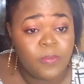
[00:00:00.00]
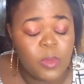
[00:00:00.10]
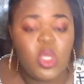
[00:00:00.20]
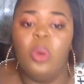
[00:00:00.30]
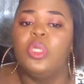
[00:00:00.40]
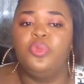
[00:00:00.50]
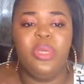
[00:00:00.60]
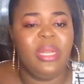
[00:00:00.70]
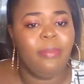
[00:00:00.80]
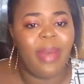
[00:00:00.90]
So it was
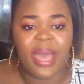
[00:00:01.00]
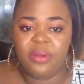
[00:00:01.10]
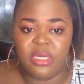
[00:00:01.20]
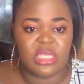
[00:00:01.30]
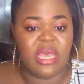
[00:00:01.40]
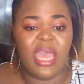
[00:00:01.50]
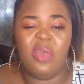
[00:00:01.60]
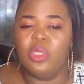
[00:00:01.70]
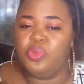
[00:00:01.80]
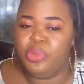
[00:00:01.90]
really mad on this guy. He
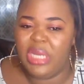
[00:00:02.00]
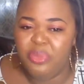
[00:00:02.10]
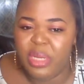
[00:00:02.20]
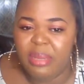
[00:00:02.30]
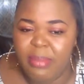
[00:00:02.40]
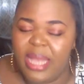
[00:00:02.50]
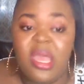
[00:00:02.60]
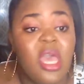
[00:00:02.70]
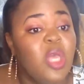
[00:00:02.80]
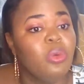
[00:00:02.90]
was really, really mad.
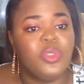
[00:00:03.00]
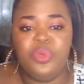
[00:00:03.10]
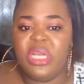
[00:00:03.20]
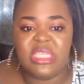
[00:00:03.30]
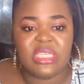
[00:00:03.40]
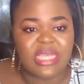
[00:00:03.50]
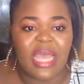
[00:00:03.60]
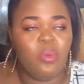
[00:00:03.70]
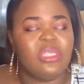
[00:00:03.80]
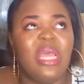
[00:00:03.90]
He was really sad.
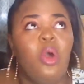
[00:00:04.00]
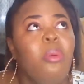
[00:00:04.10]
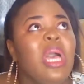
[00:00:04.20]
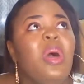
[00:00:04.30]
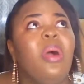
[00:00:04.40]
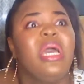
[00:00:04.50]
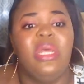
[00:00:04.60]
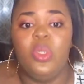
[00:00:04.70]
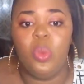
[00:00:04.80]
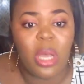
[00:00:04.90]
He was like, oh my God, what can I
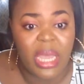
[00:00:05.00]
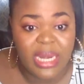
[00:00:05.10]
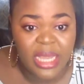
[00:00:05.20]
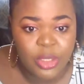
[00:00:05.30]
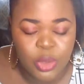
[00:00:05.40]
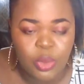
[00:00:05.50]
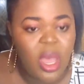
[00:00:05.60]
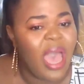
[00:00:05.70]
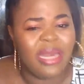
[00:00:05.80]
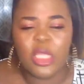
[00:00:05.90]
do? What can I do?
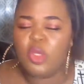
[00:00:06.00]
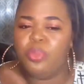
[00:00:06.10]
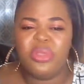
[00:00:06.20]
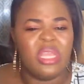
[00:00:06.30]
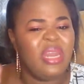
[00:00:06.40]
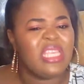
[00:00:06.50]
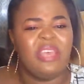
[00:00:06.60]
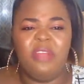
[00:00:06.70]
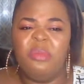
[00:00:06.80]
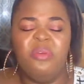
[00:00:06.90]
I need to book the next
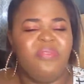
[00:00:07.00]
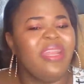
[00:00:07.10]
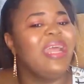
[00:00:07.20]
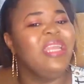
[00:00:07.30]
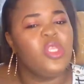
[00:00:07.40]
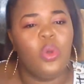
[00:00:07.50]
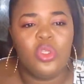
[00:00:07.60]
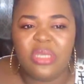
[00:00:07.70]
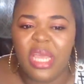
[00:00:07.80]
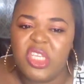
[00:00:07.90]
available flight. I need to go
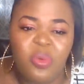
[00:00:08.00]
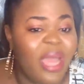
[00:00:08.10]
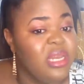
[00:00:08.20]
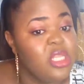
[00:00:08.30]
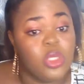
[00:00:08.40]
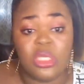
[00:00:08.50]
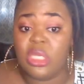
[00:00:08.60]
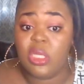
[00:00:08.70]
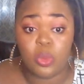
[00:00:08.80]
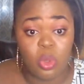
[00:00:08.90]
to Nigeria. I need to see
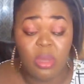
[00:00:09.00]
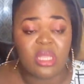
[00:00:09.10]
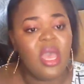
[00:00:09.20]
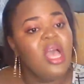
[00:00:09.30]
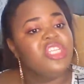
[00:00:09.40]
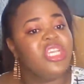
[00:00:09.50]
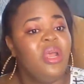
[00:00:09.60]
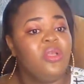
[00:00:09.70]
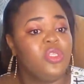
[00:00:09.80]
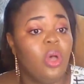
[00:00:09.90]
this woman. Shout
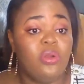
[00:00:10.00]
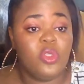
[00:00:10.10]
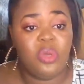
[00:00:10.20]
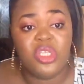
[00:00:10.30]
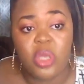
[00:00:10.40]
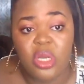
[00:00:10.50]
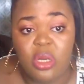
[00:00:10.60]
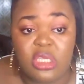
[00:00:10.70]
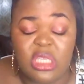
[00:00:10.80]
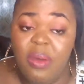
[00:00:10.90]
out to all those who are joining
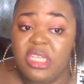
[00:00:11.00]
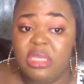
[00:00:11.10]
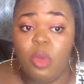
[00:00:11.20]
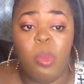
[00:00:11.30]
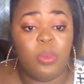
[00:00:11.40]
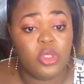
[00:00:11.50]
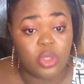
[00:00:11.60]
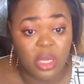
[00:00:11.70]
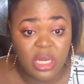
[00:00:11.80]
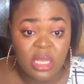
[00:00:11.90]
us now. I see more people
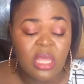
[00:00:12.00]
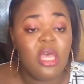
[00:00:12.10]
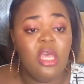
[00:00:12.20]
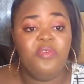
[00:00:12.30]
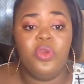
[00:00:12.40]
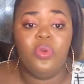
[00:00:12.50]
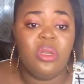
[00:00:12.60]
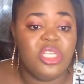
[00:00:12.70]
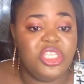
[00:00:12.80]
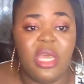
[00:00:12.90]
joining. If you're new on
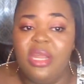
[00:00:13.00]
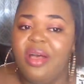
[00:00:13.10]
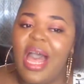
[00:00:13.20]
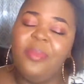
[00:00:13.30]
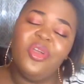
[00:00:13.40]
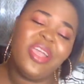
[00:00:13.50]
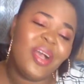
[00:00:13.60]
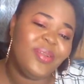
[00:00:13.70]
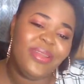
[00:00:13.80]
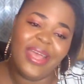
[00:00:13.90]
this channel, I'm your
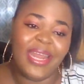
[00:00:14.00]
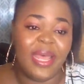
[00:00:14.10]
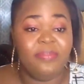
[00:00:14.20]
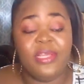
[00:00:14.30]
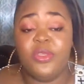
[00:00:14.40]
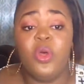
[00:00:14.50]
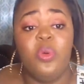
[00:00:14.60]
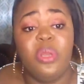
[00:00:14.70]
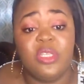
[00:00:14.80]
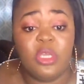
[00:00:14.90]
girl, Onana. Please don't go
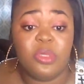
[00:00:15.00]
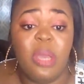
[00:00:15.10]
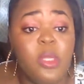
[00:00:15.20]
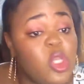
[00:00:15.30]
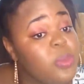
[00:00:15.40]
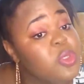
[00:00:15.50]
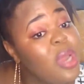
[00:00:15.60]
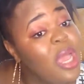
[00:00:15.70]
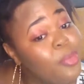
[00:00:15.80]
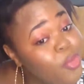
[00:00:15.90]
without subscribing.
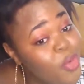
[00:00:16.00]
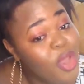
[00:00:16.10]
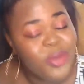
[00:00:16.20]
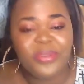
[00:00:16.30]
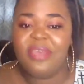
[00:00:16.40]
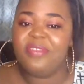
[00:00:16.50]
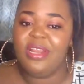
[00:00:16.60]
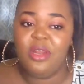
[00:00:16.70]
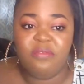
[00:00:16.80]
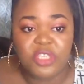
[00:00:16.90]
Subscribe. You definitely
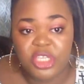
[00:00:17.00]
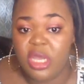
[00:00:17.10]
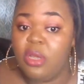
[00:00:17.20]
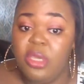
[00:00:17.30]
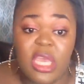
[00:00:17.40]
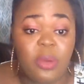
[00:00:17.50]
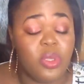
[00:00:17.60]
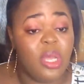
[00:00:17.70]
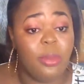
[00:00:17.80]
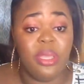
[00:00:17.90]
love this channel. Here we
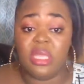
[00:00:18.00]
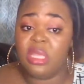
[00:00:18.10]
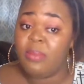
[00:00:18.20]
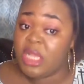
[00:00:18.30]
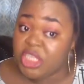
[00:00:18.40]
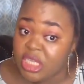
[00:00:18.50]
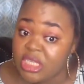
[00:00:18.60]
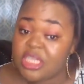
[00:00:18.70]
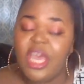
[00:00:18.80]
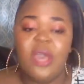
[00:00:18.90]
talk about entertainment
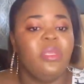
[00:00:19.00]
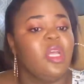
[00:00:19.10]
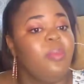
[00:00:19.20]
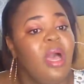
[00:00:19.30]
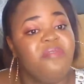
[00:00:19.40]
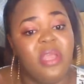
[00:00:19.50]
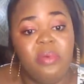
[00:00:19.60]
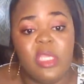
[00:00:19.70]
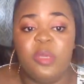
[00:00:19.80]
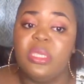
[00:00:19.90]
gist. We talk about African
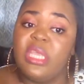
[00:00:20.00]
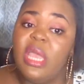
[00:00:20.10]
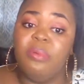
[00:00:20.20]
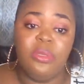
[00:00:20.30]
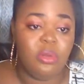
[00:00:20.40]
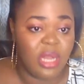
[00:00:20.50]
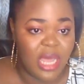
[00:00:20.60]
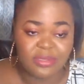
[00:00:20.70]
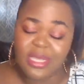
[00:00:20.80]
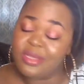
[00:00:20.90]
recipes and we do lifestyle.